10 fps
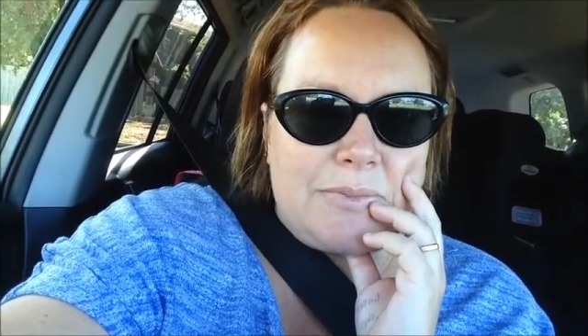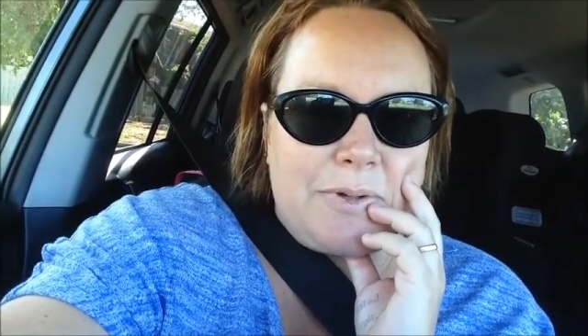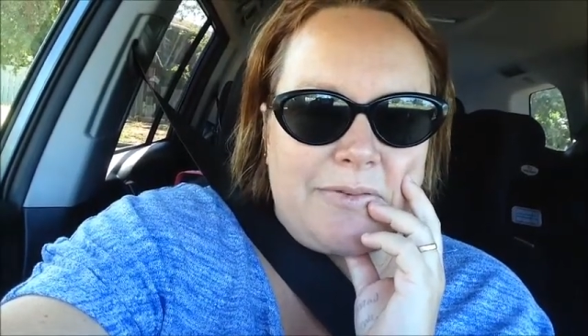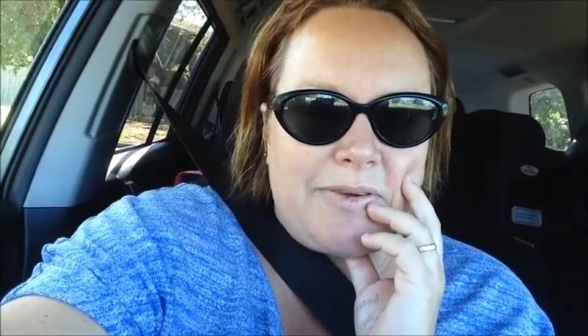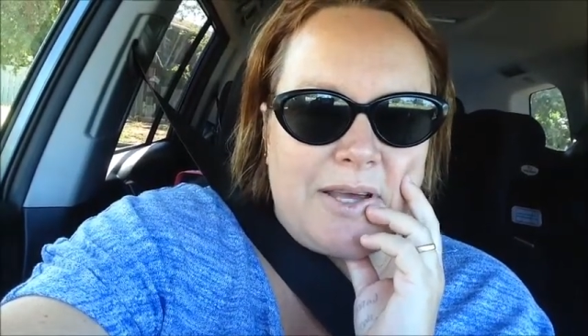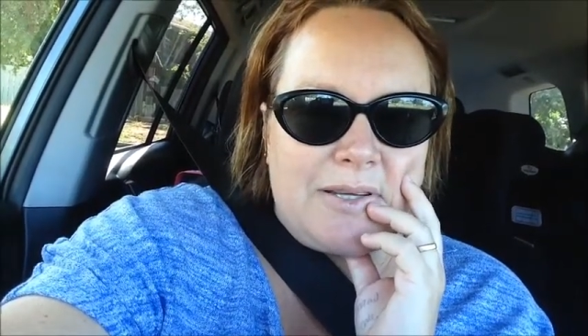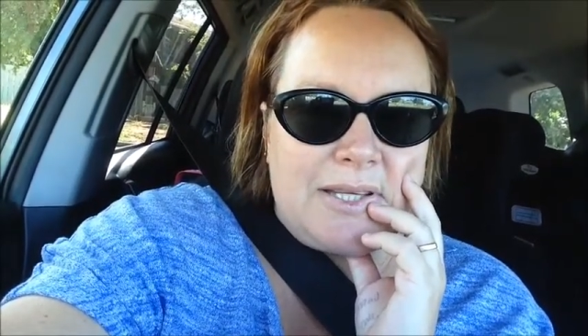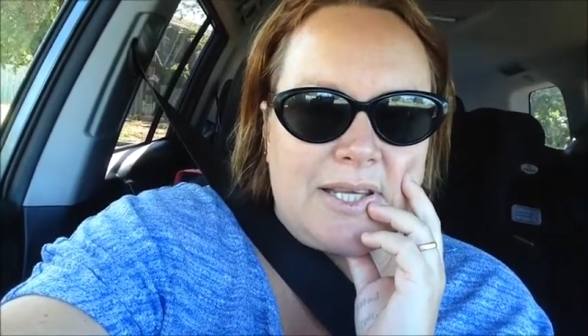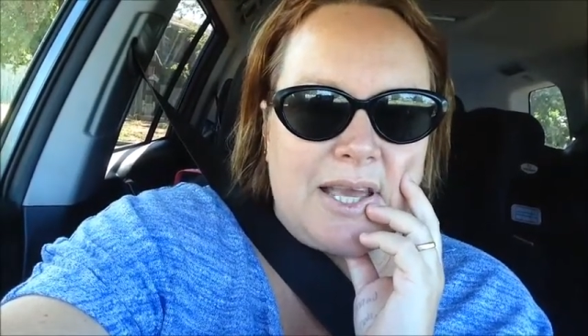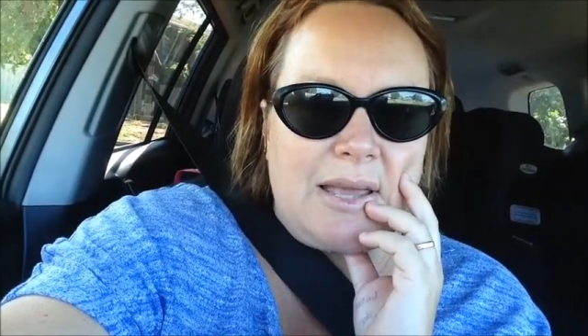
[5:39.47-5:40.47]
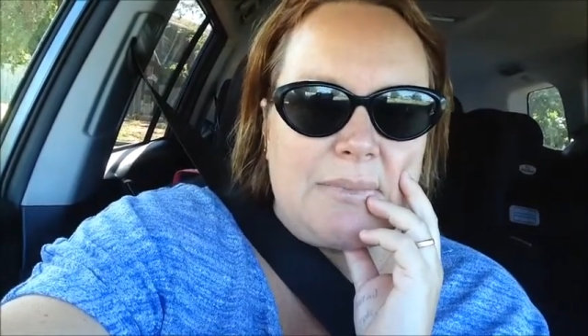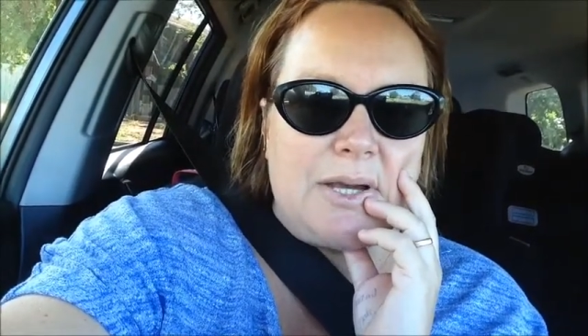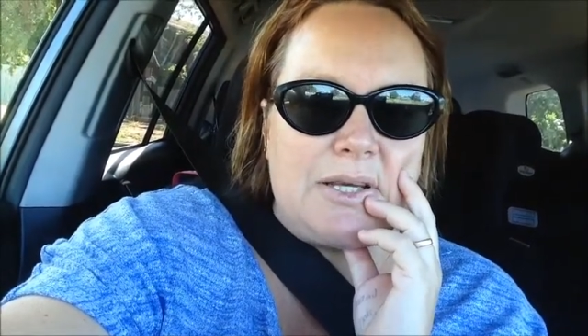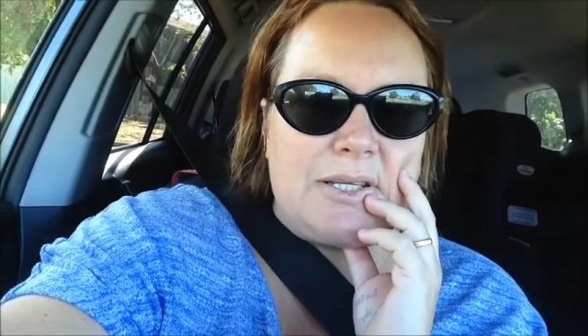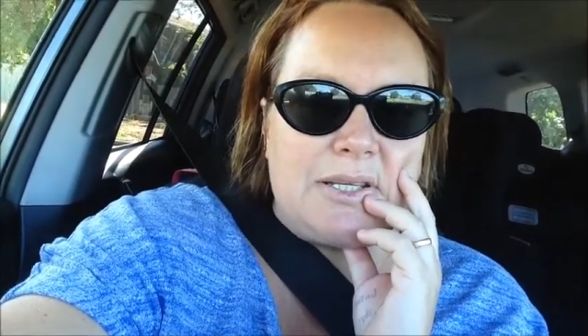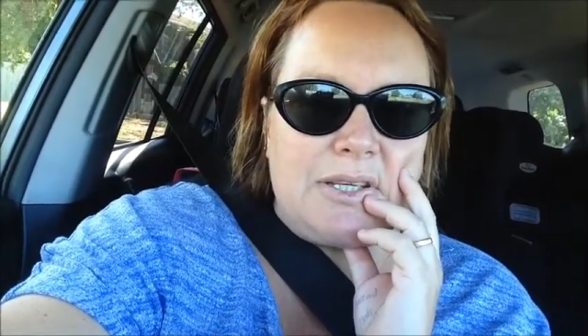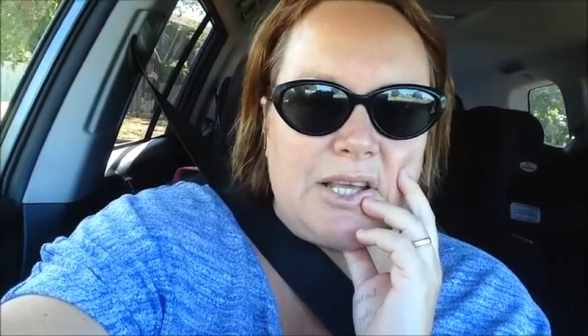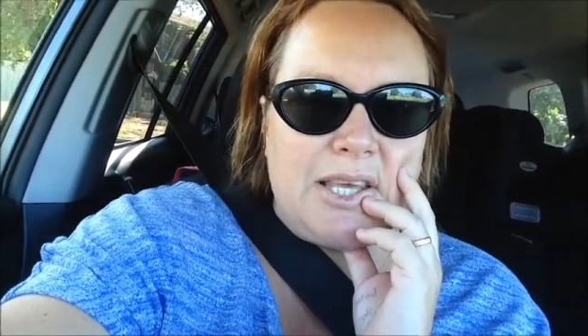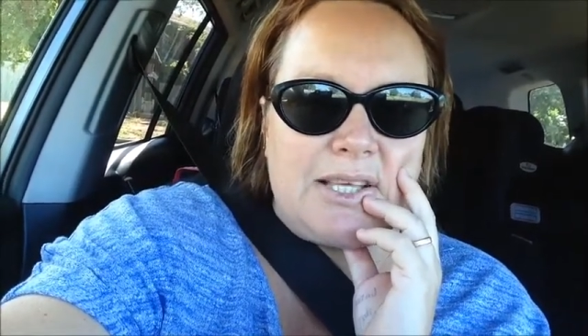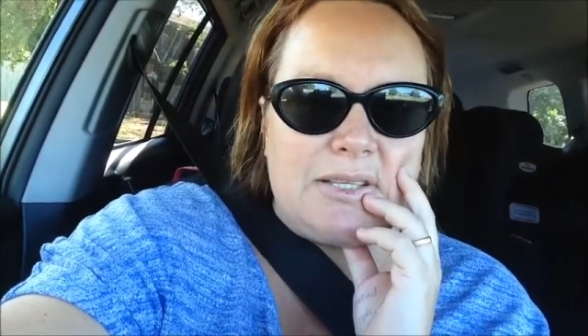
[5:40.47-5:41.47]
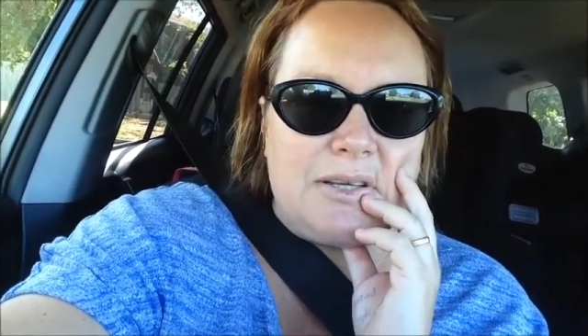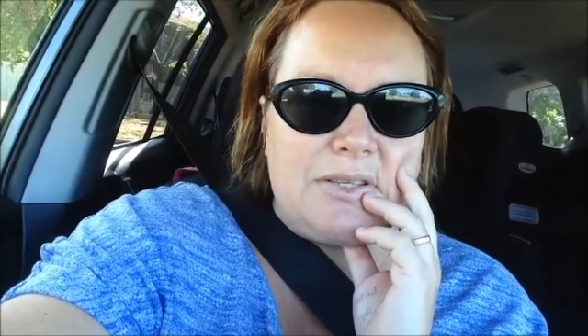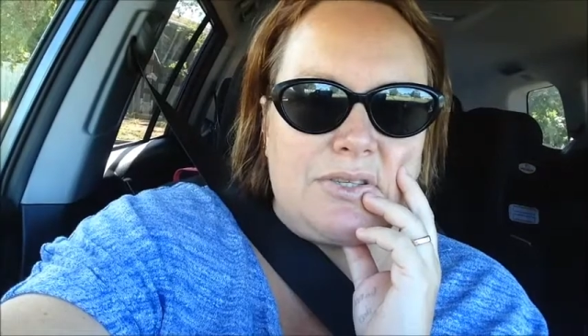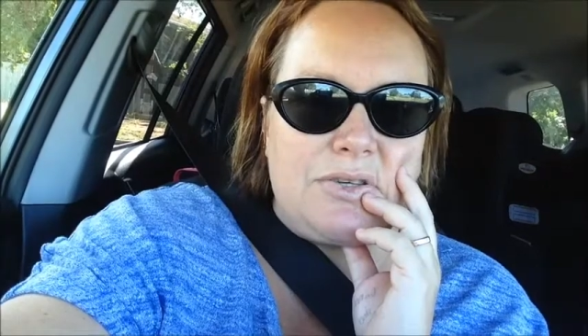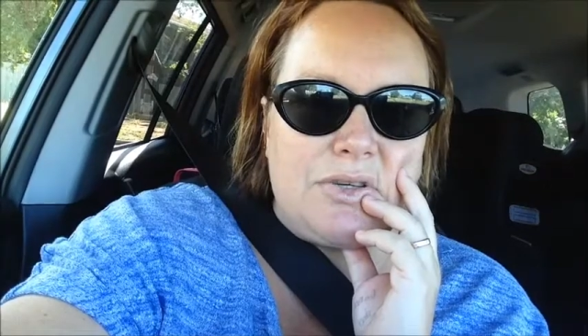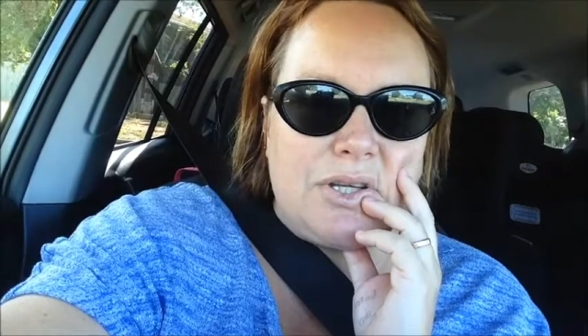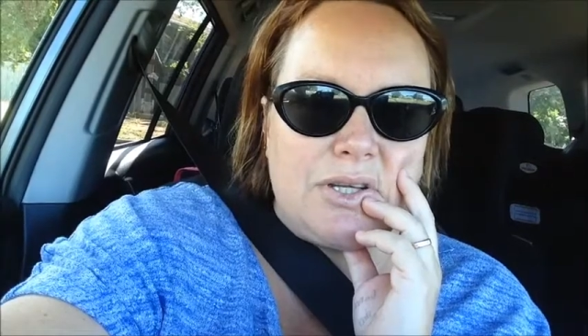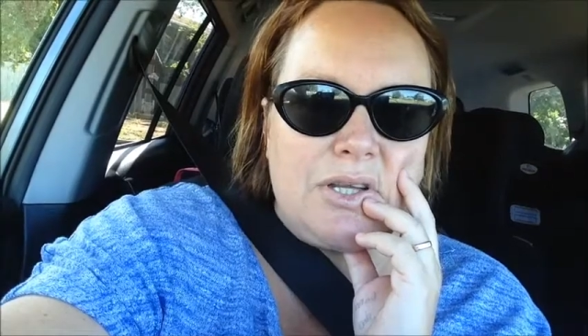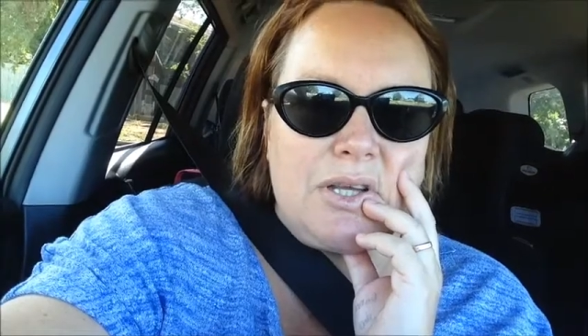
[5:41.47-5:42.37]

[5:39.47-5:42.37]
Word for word: We found at Kmart a, a king size doona